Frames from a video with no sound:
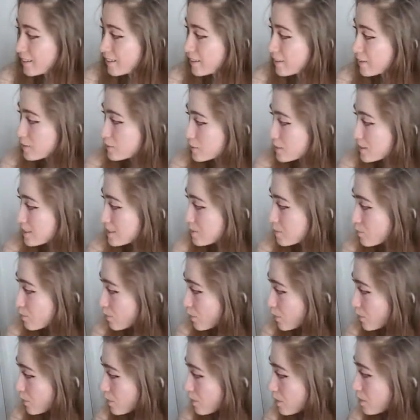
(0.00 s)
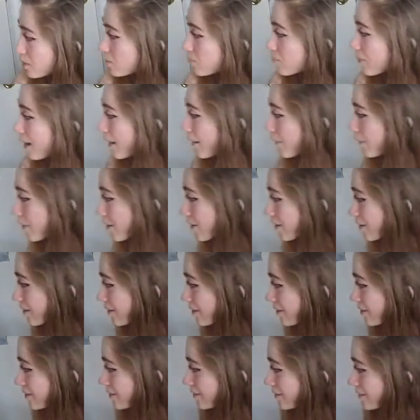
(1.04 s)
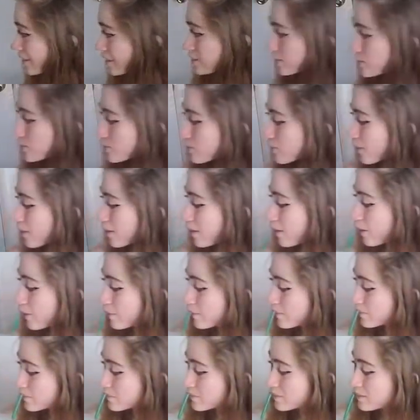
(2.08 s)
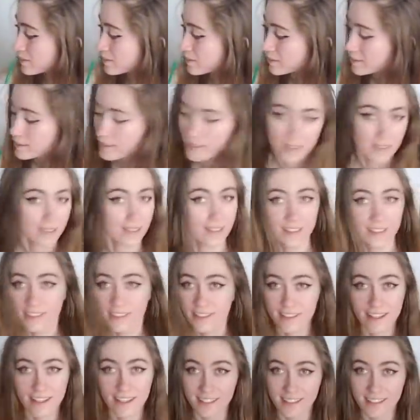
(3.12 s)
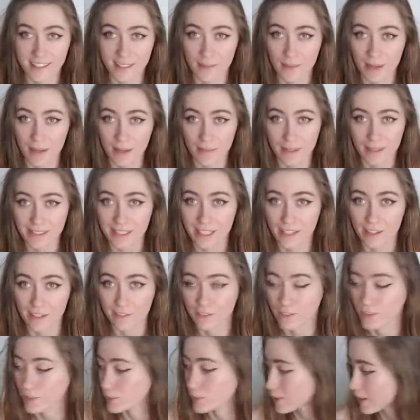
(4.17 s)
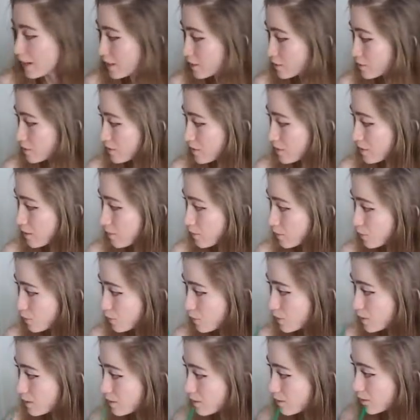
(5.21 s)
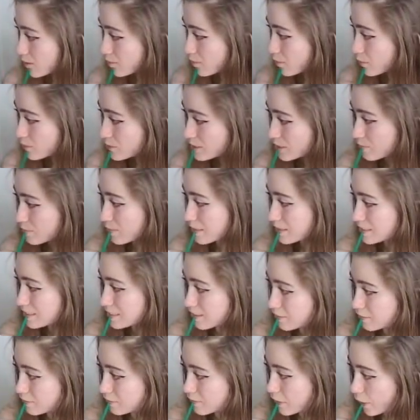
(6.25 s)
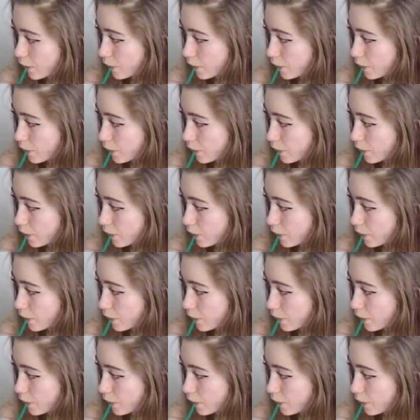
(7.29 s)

Oh shit, someone followed. Power, thanks for the follow. Thanks, I made it myself. Grew, actually, I grew it mostly myself.